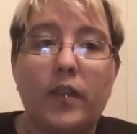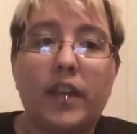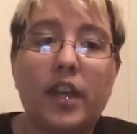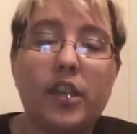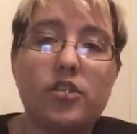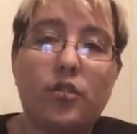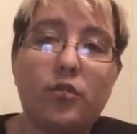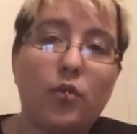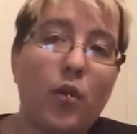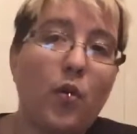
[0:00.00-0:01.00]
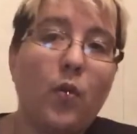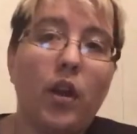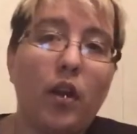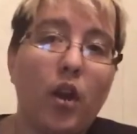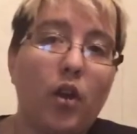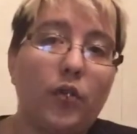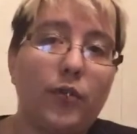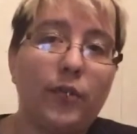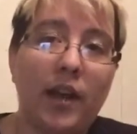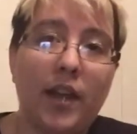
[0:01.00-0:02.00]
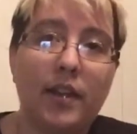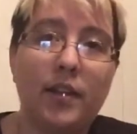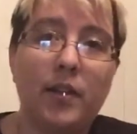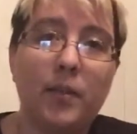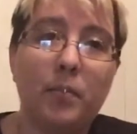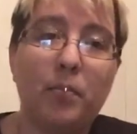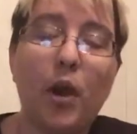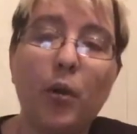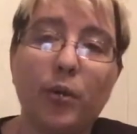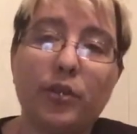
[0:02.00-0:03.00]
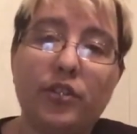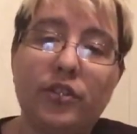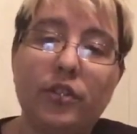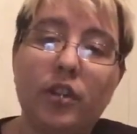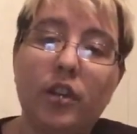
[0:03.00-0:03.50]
can control what her friend posts,